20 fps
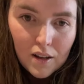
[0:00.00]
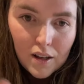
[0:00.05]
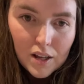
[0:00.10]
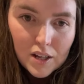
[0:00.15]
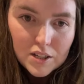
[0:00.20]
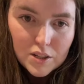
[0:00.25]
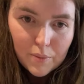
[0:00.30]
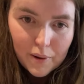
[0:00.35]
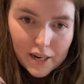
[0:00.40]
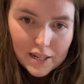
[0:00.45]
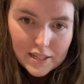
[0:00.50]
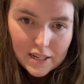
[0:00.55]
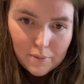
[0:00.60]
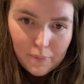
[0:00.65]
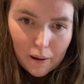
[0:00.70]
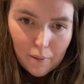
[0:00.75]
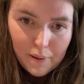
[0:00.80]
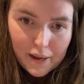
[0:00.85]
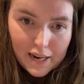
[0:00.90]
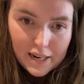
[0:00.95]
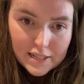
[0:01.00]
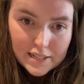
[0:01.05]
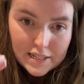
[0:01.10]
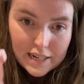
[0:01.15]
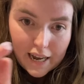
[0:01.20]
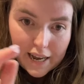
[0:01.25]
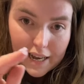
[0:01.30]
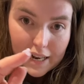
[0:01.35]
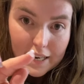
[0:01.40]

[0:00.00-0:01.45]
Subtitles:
So when I said about peel and stick,